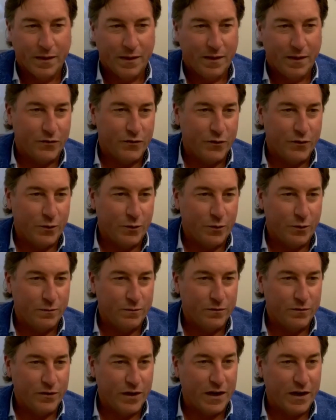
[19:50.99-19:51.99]
And so
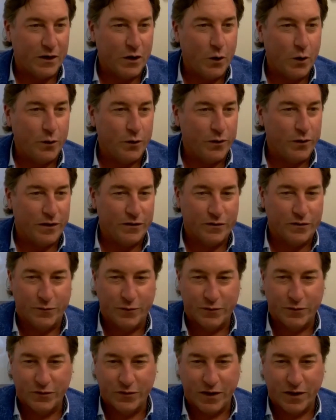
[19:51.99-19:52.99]
saying no to things
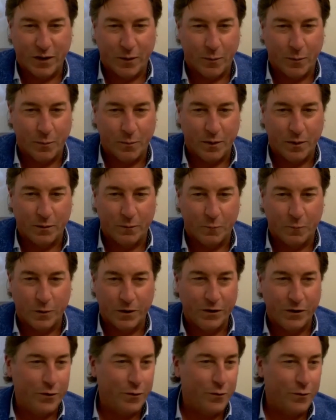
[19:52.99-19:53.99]
if it's scalable, but
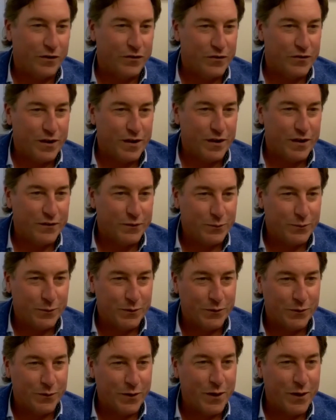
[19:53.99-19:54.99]
when you don't exist,
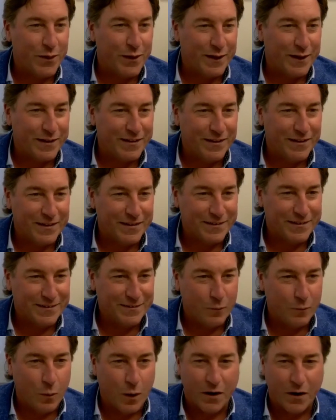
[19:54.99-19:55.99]
when you're nothing, like,
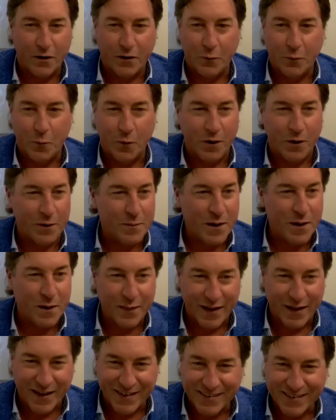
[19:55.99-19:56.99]
why are you worried about
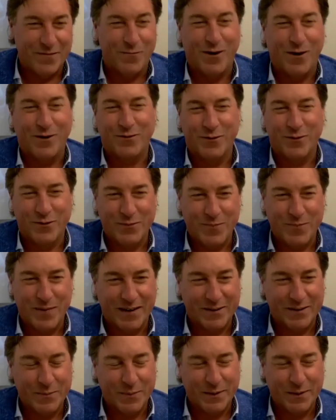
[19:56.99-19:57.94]
that in retrospect?